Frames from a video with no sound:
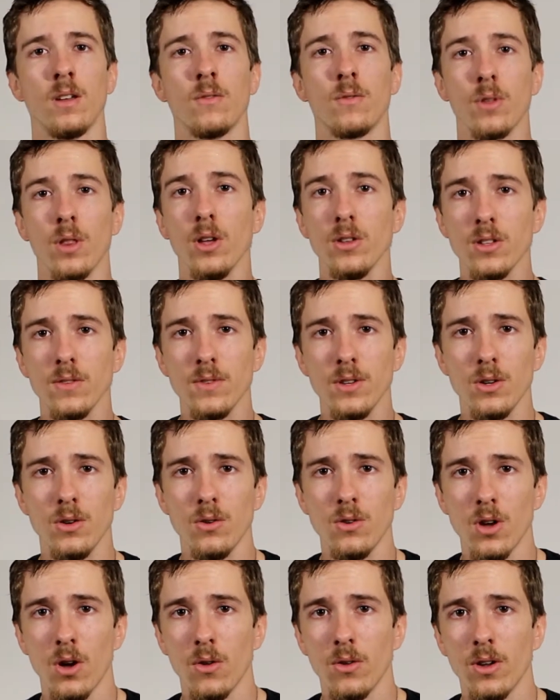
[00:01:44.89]
For those of you who
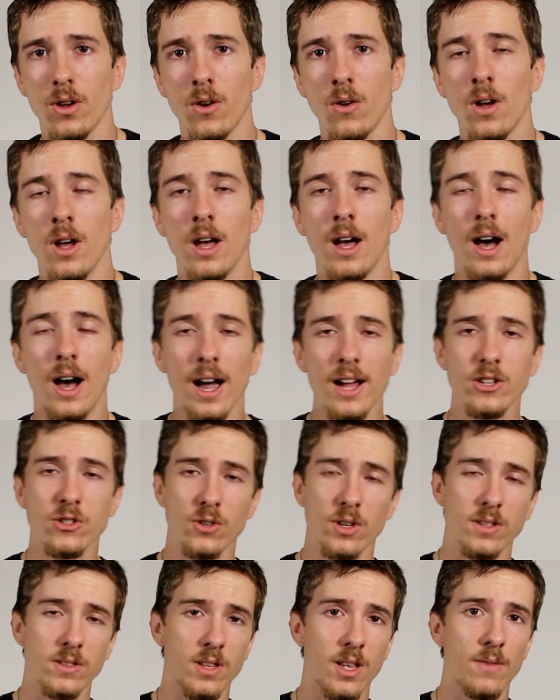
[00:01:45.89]
don't know, high
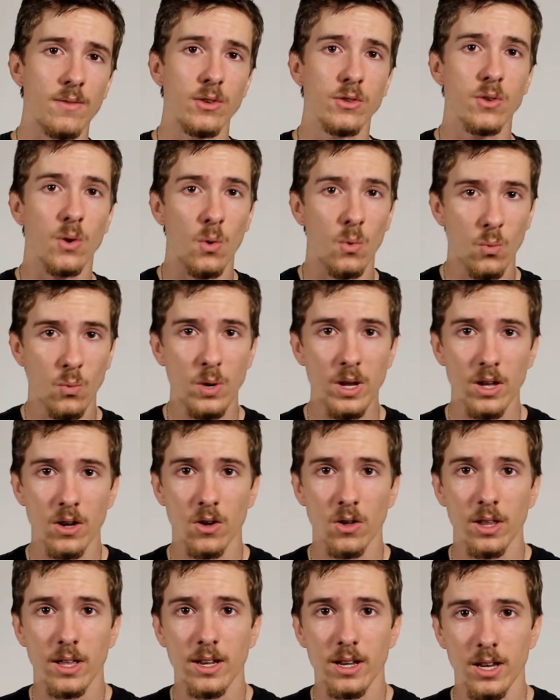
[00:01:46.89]
stress levels
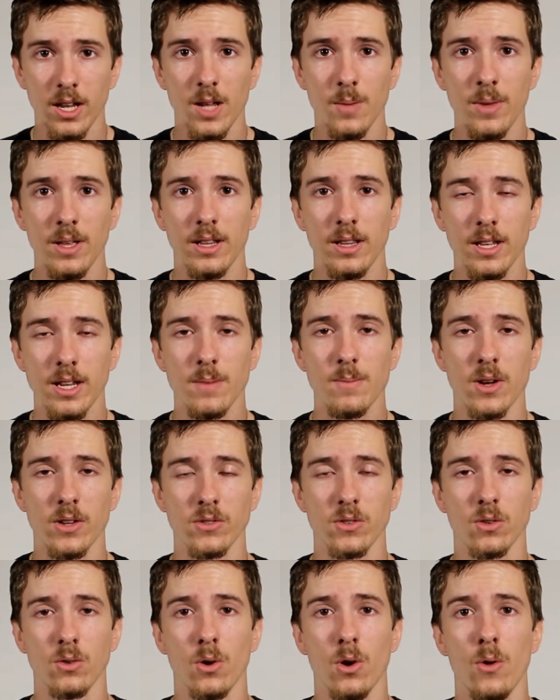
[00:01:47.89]
will inhibit lean
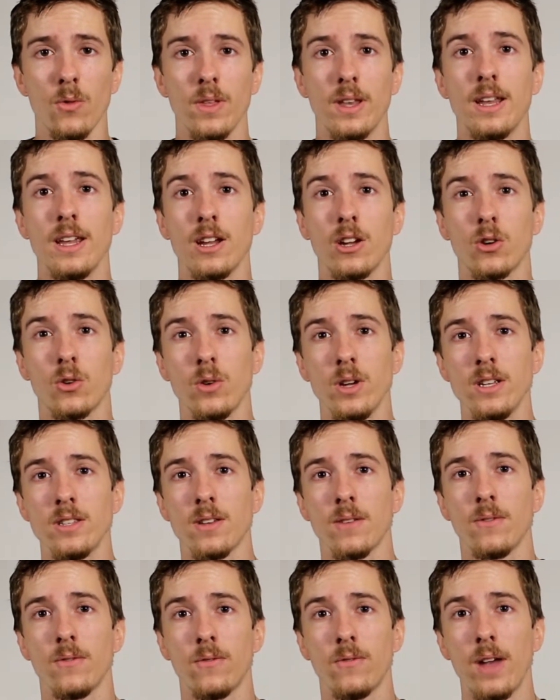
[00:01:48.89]
muscle growth and increase
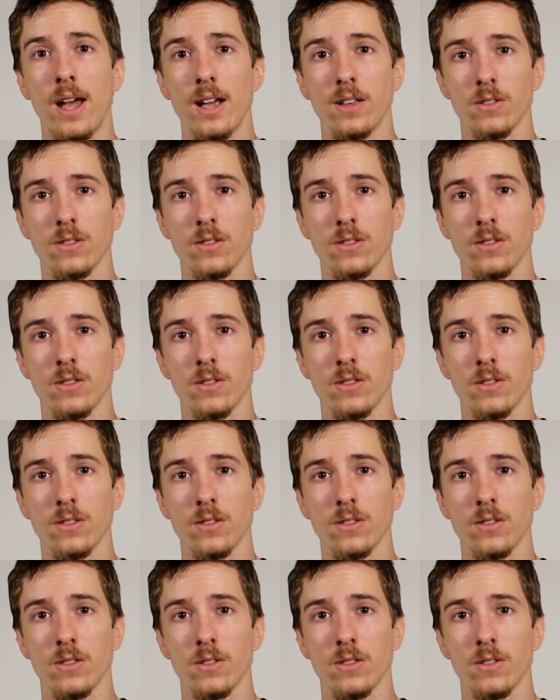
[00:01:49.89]
fat